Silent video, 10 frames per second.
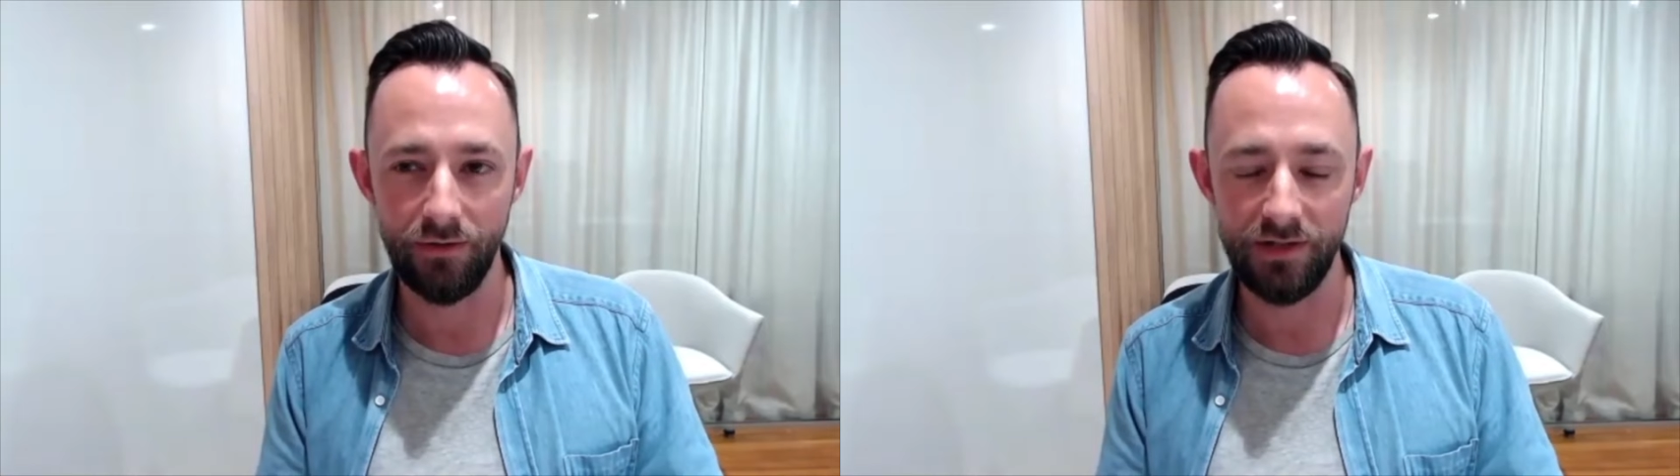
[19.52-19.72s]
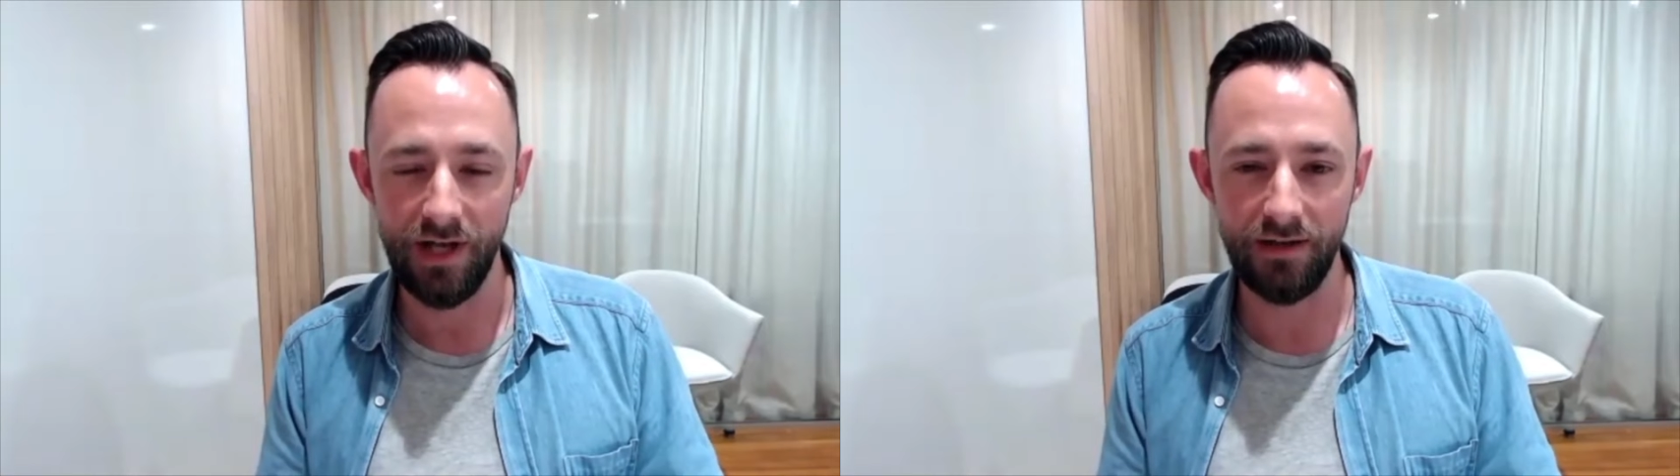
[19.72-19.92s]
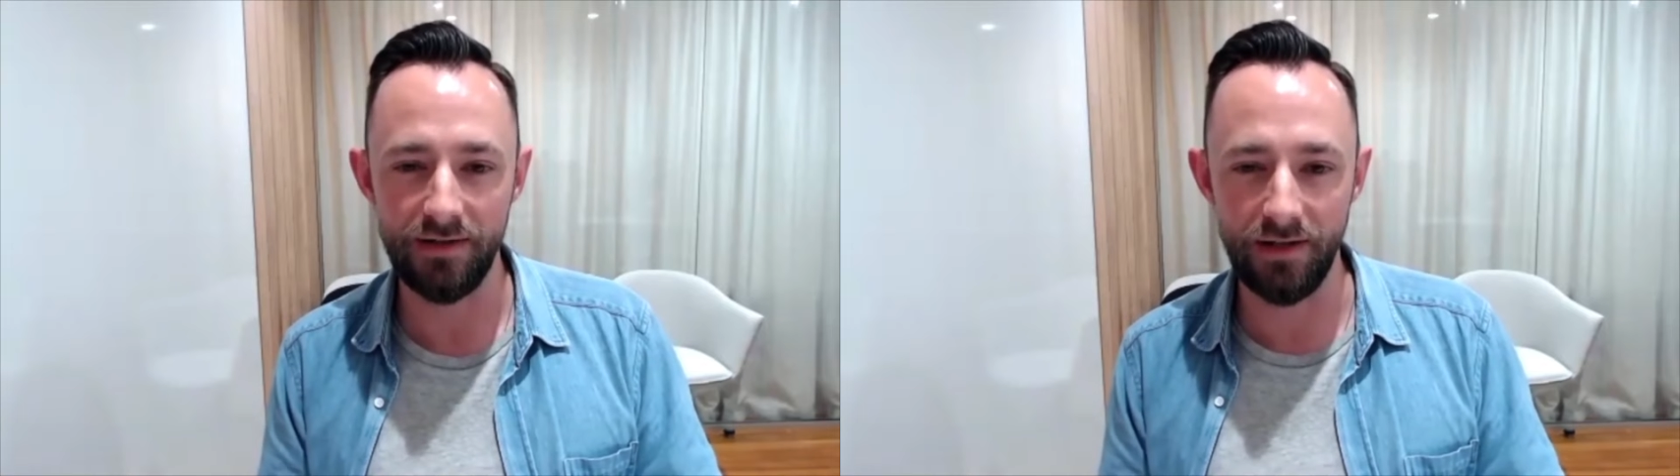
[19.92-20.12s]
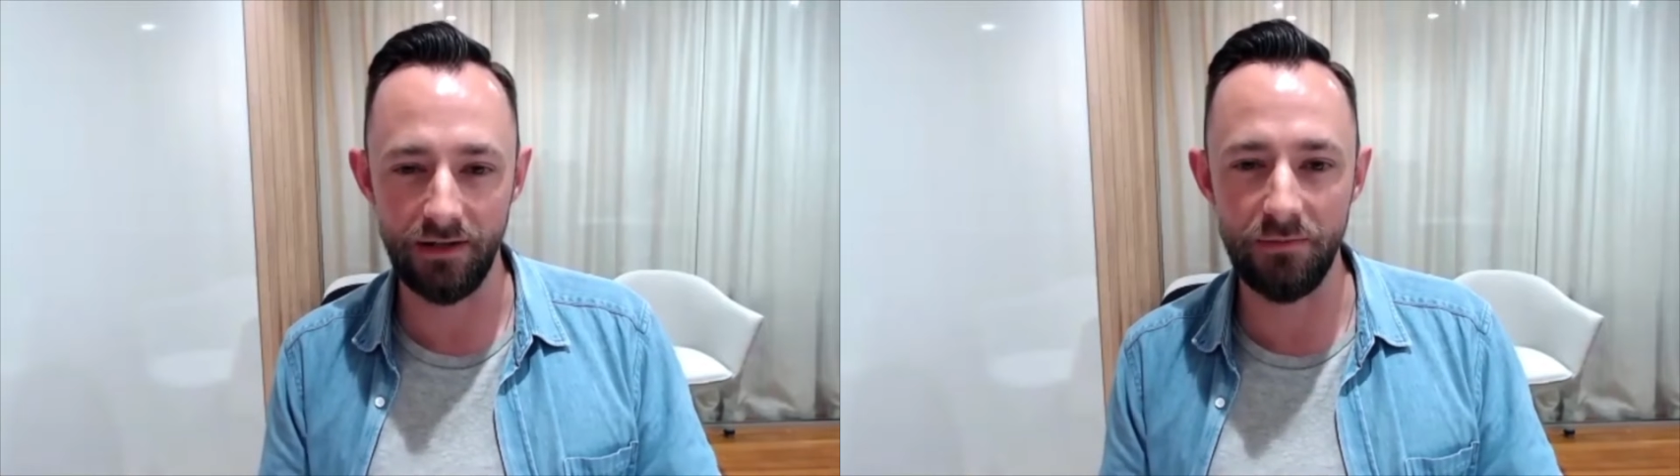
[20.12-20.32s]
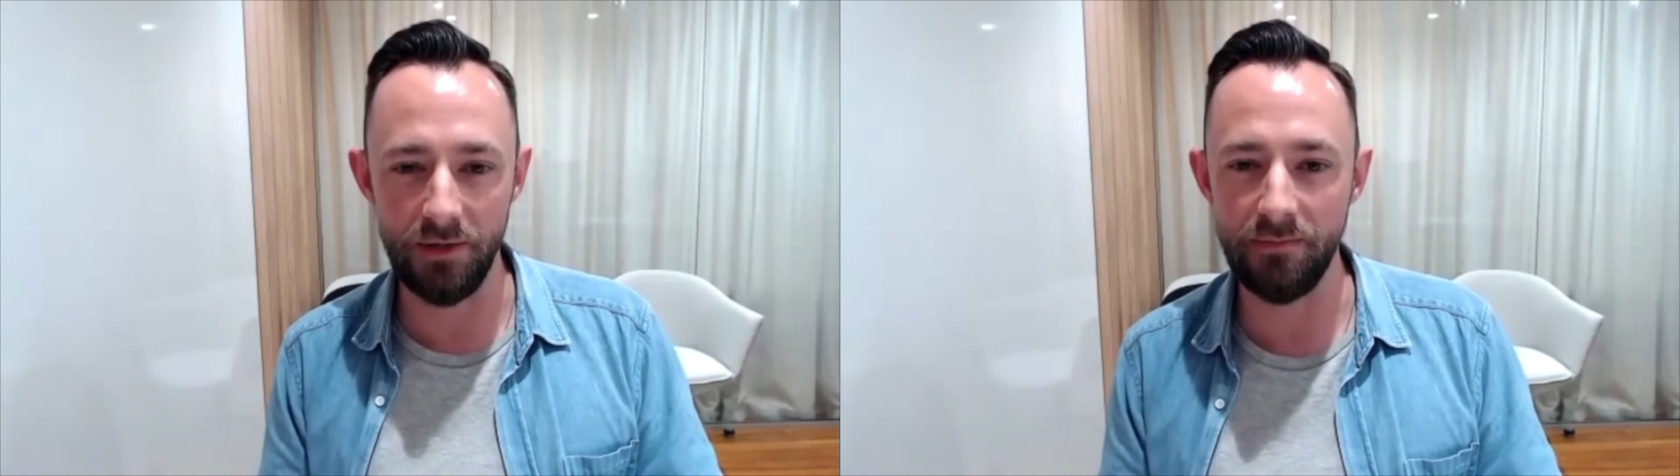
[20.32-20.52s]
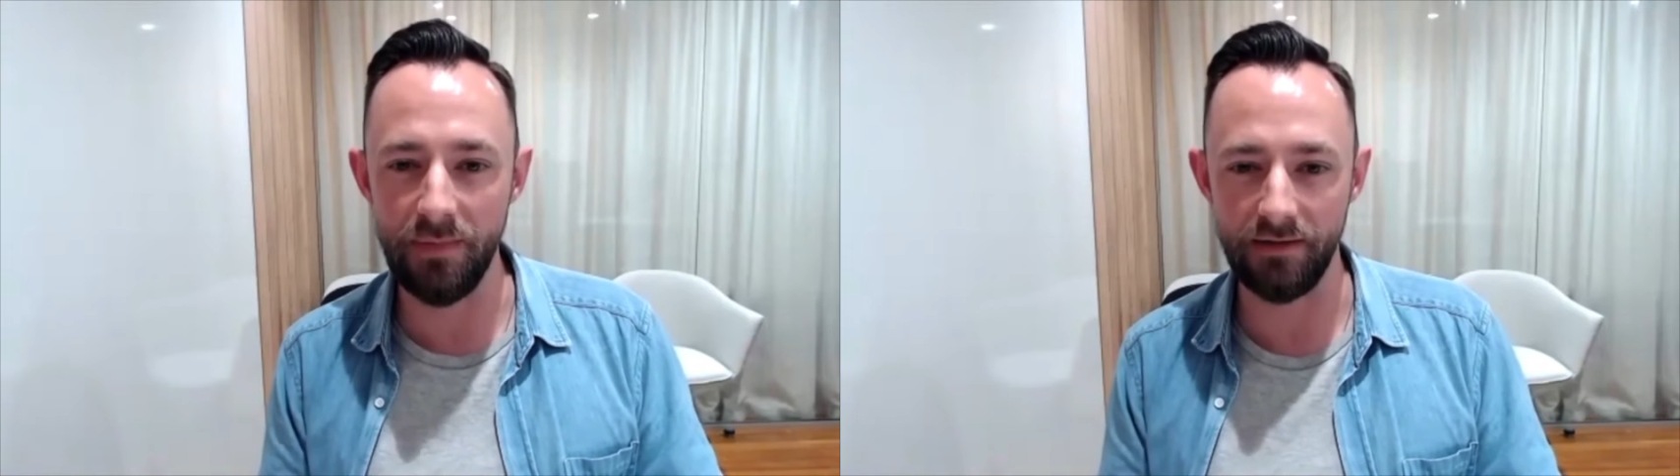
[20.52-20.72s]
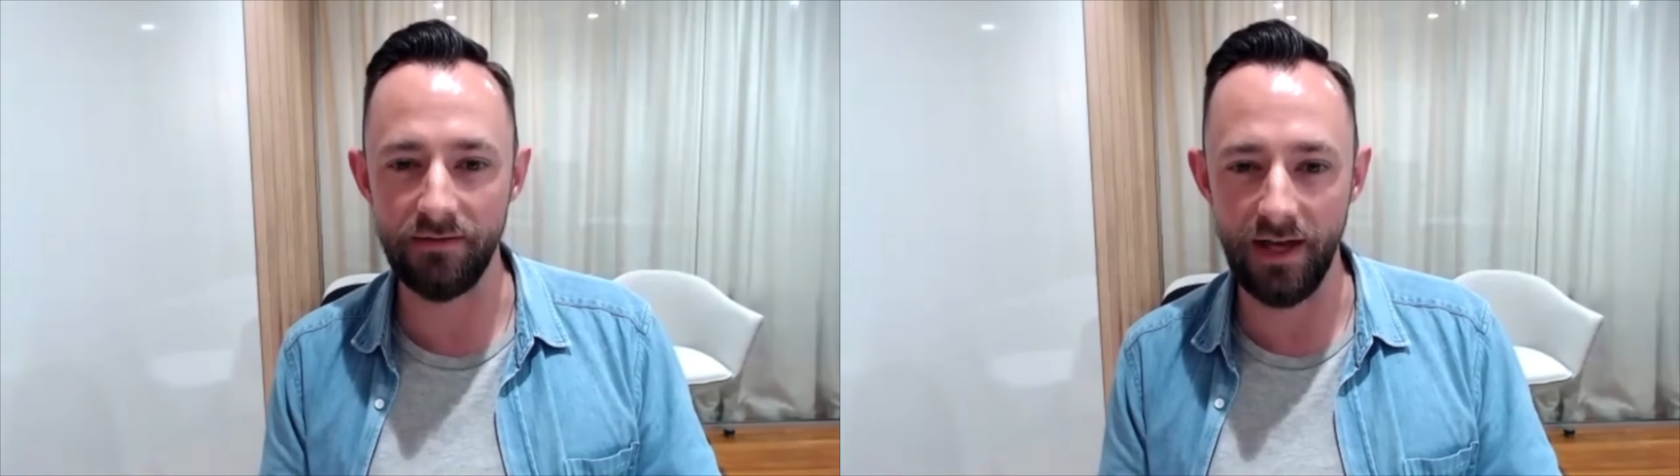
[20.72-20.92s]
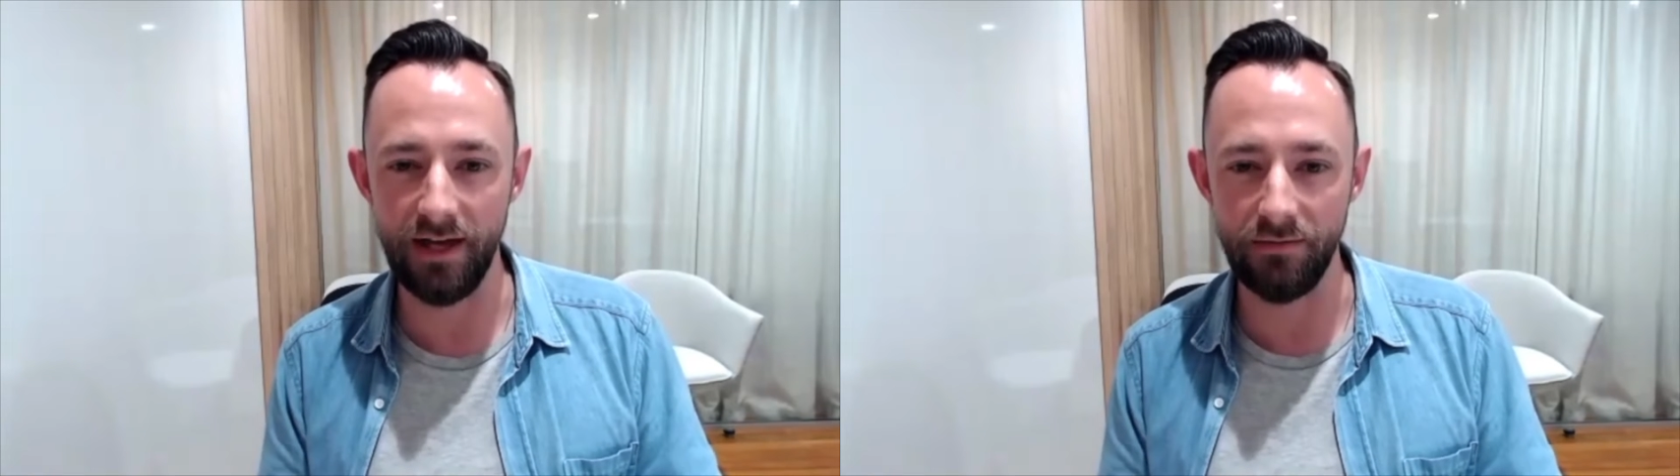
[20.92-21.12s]
Tell us a little bit
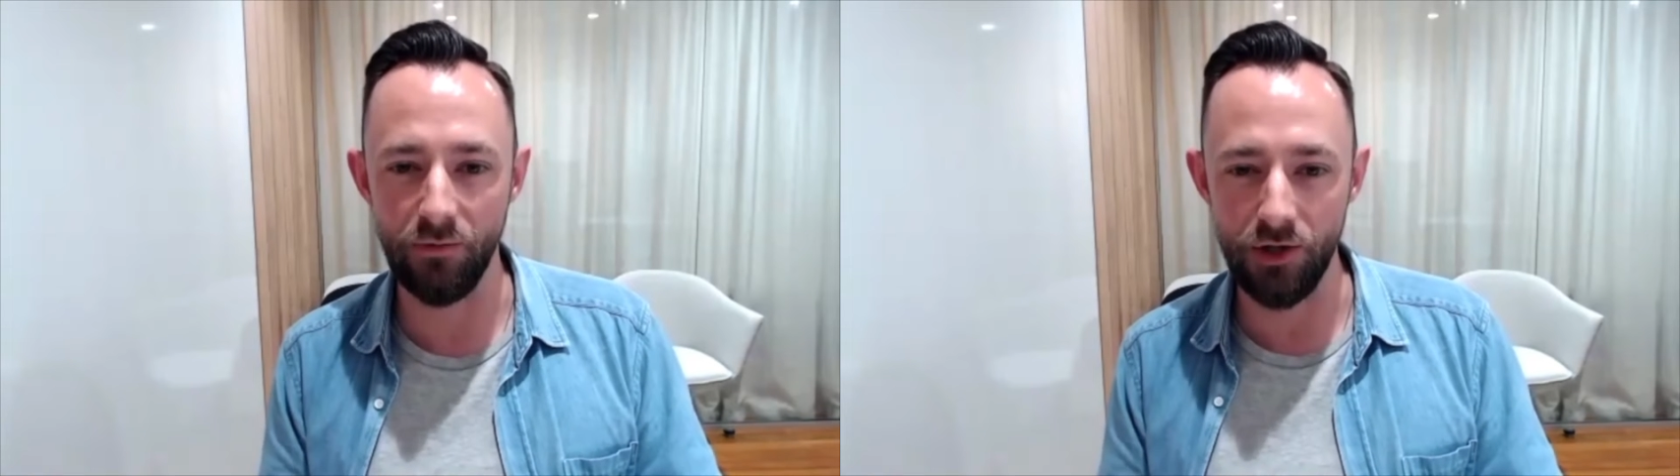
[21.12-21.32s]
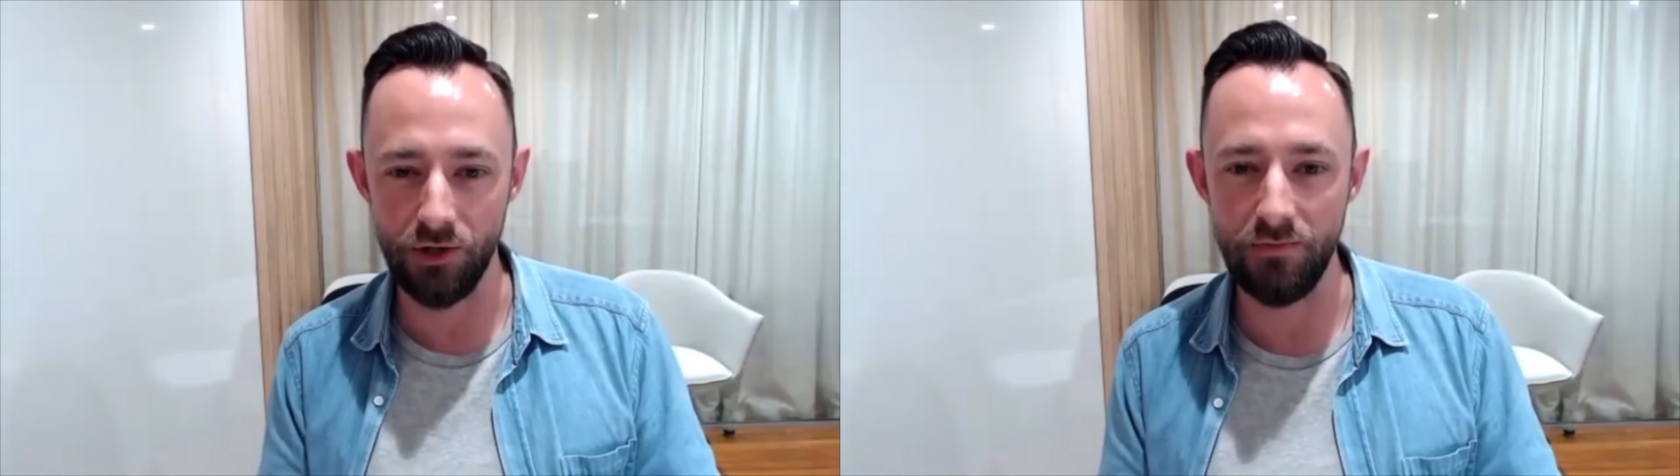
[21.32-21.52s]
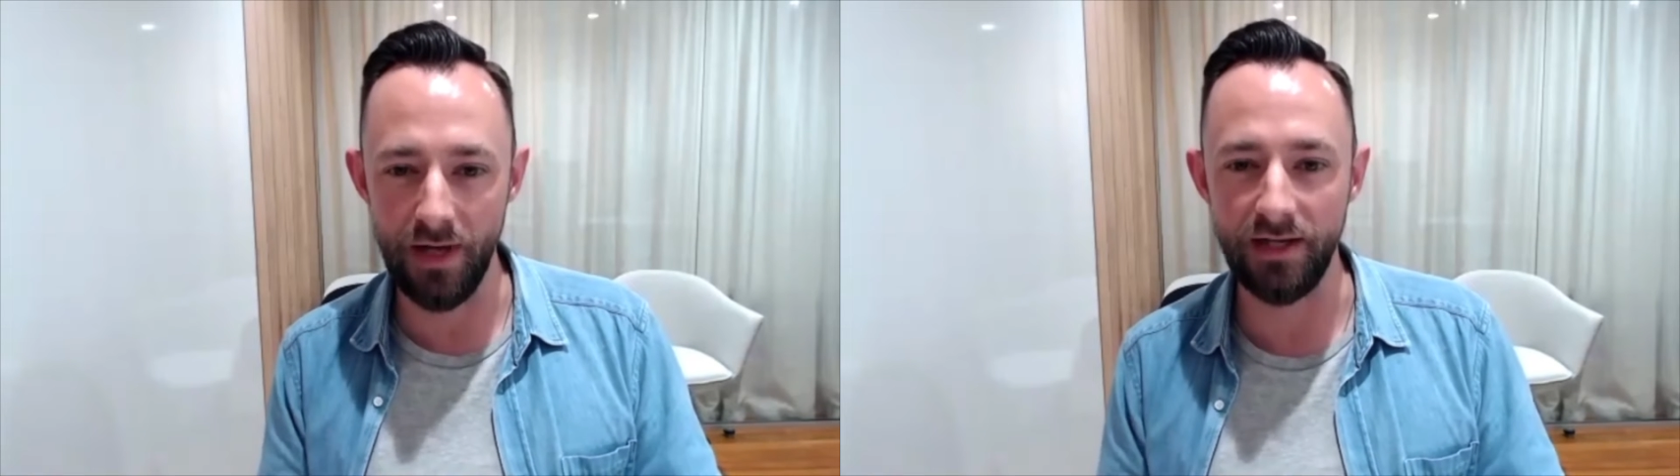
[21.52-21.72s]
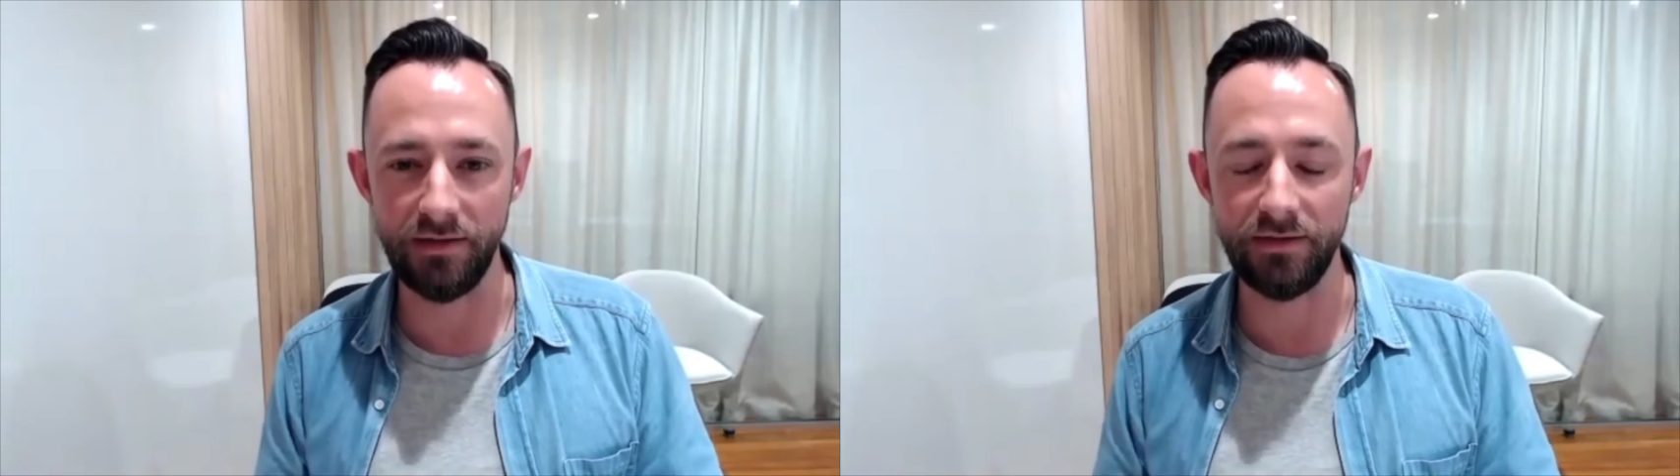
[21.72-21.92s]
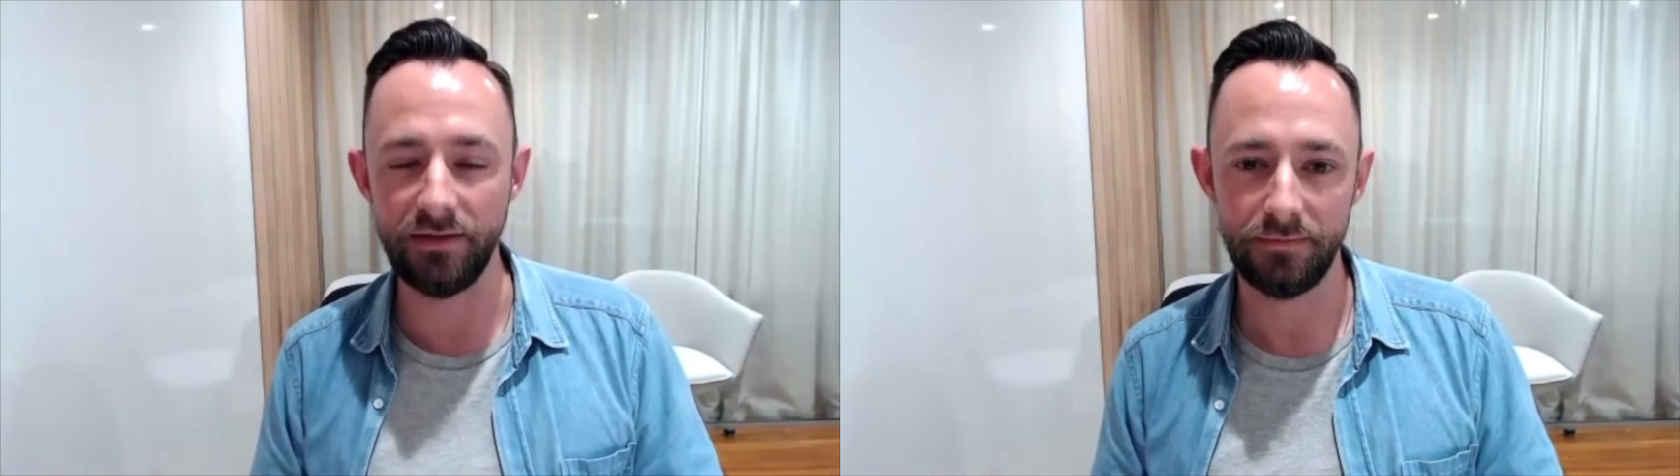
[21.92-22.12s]
about that and what you mean.